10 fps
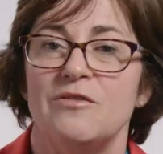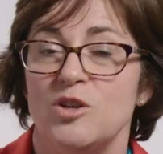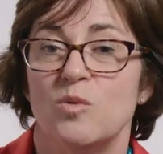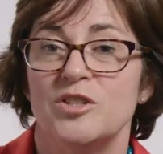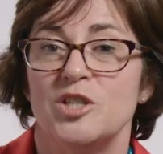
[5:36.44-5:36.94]

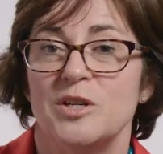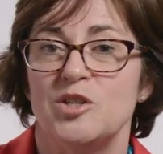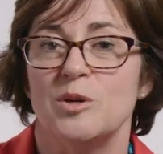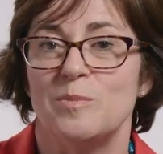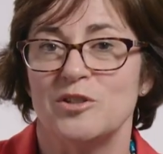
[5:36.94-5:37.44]
If you want to
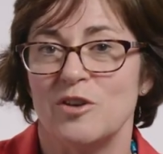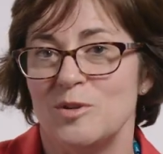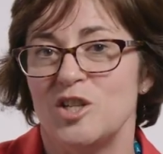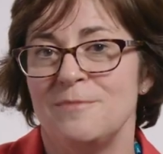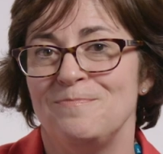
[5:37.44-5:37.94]
issue a
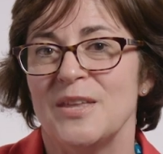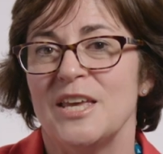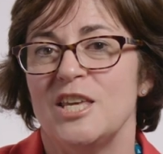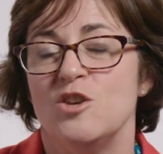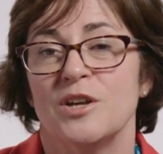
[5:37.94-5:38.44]
prescription,
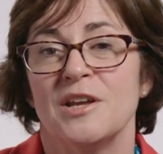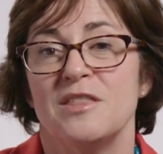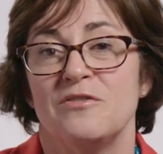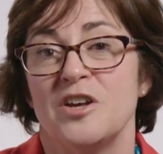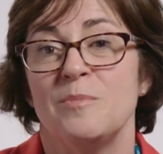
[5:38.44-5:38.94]
you can
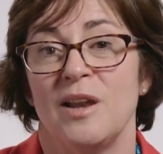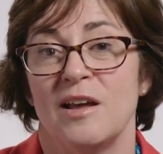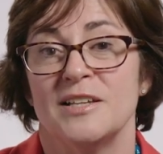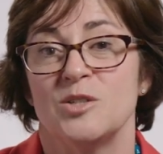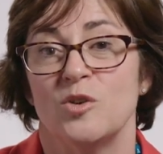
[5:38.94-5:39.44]
either
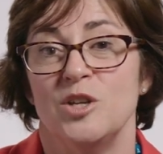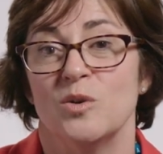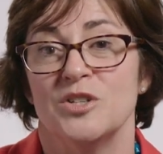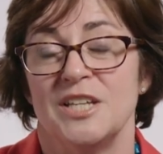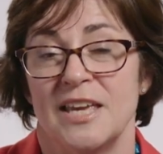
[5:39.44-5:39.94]
verbalise what you
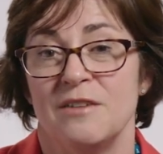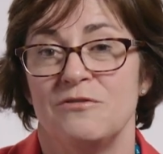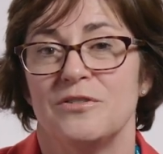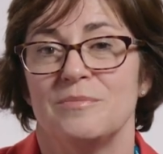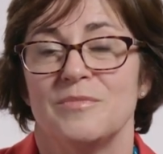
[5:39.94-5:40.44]
want to give.
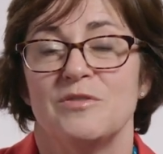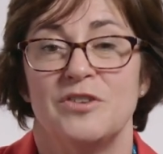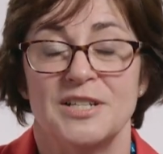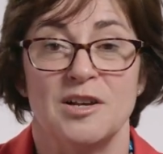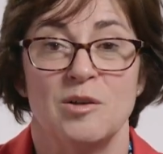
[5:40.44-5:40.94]

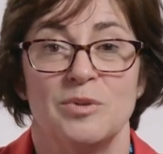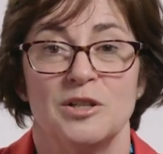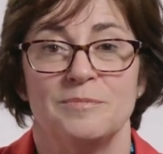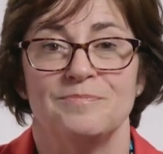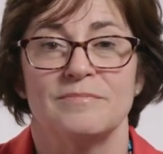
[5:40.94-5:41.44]
For
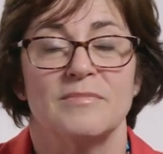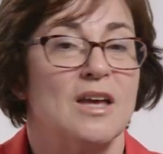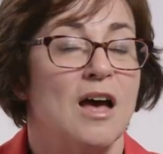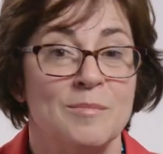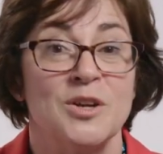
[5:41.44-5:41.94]
example,
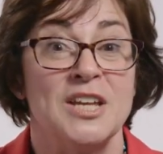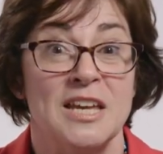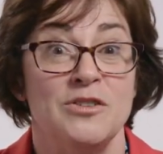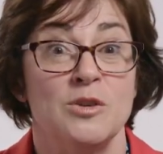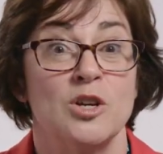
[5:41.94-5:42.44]
I'm going to
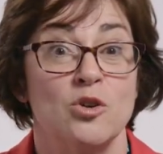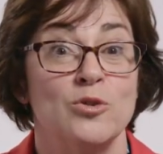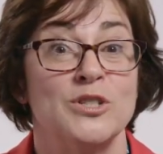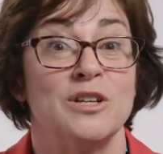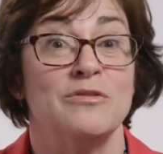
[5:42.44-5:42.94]
give you a
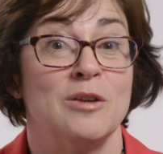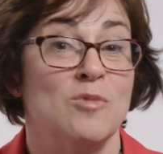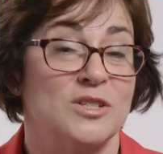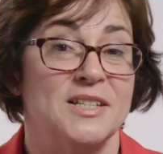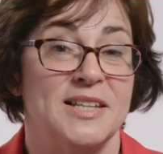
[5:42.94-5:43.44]
course of
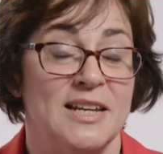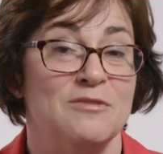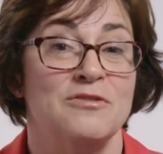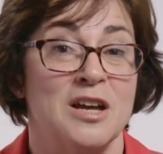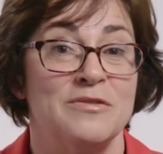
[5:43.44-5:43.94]

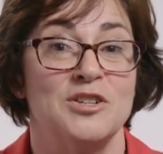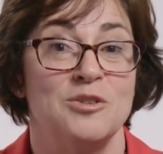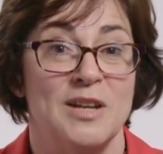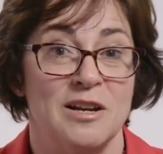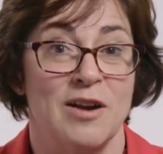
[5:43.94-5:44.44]
amoxicillin five
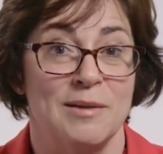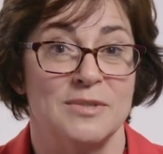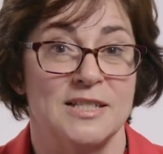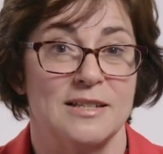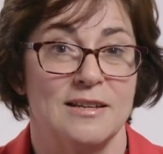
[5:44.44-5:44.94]
hundred
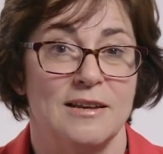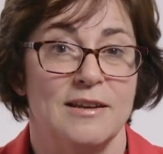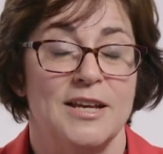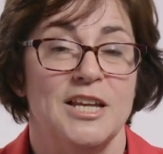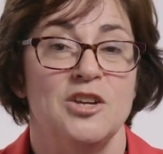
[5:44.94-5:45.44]
milligrams.
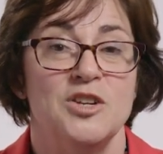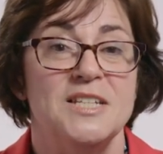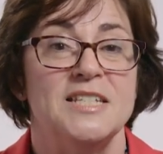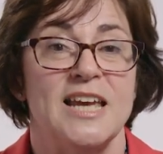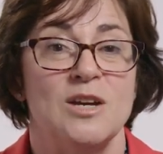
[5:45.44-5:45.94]
You
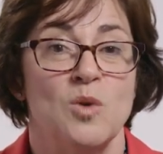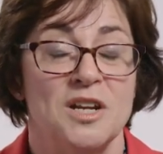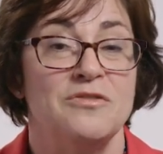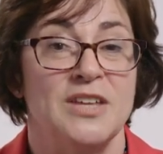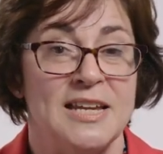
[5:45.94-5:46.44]
need to take
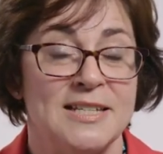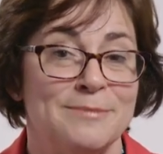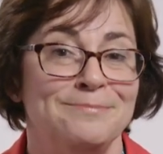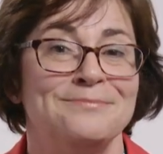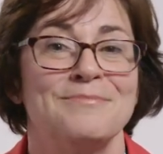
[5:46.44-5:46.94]
one of
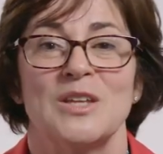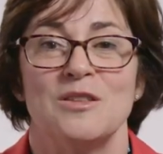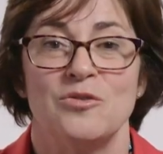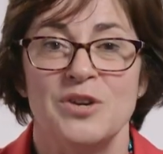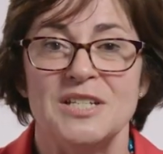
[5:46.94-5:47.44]
these
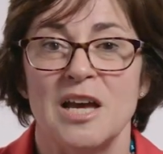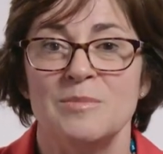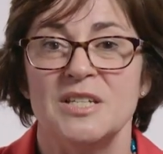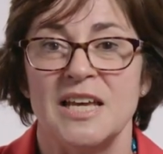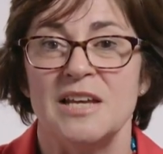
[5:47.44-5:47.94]
three
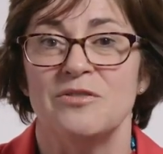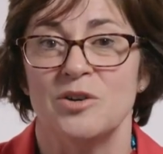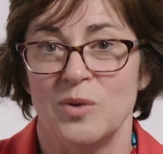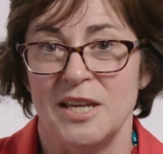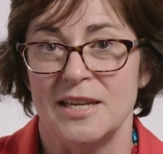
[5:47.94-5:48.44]
times a day
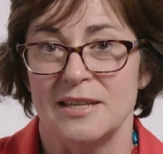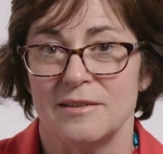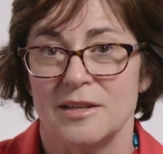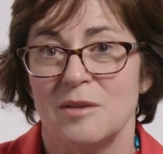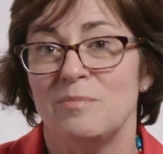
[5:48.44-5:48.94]
for a week.
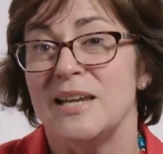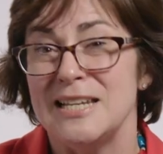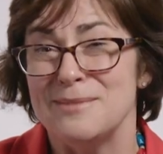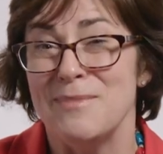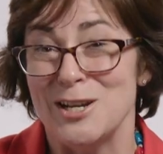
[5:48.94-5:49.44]

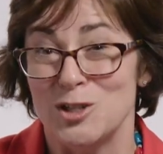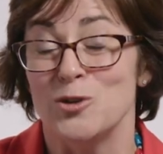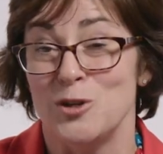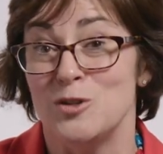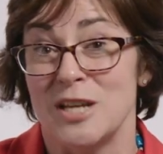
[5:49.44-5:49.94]
Please make
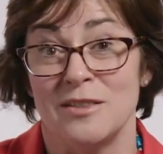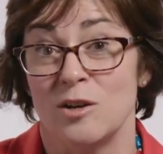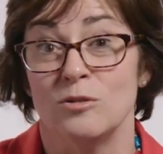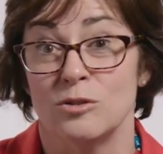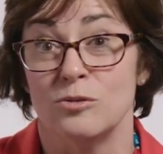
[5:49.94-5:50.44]
sure you take the
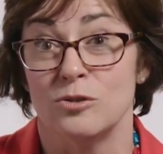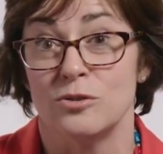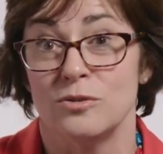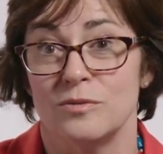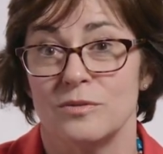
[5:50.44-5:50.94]
whole course.